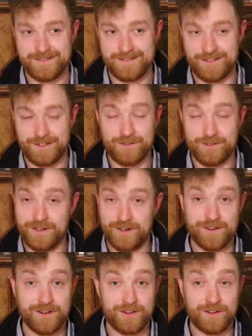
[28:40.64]
you know,
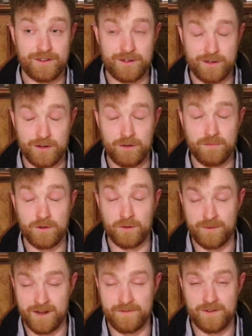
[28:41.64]
you'll
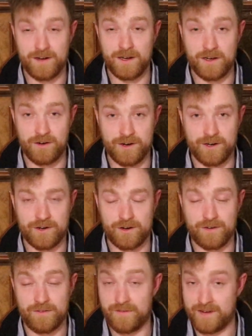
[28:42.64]
be in for a learning
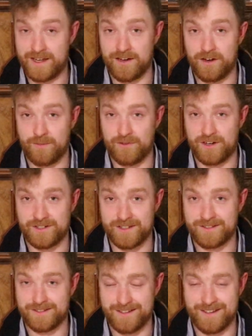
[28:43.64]
curve if you take on a
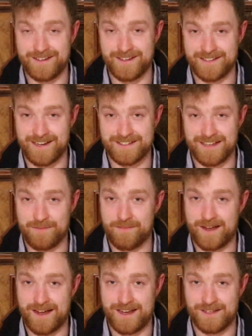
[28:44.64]
project the exact
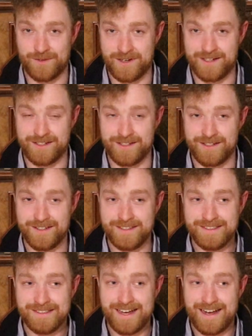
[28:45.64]
same as what I did.
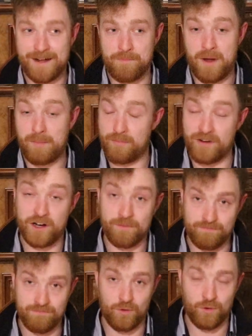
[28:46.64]
I'll be bringing
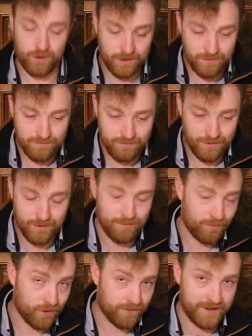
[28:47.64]
up more
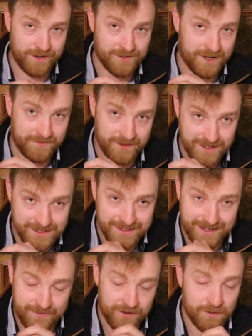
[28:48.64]
videos after this.
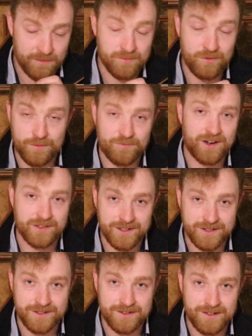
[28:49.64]
I have a couple more
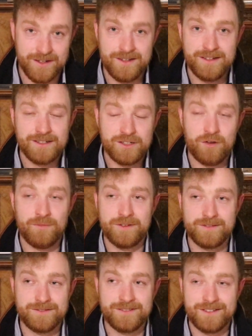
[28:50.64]
projects
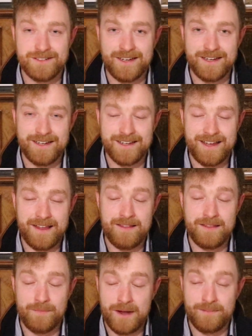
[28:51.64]
coming
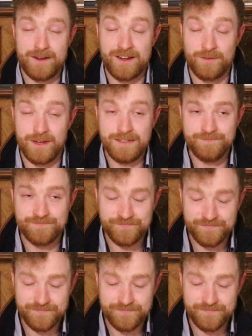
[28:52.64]
in the pipeline as well.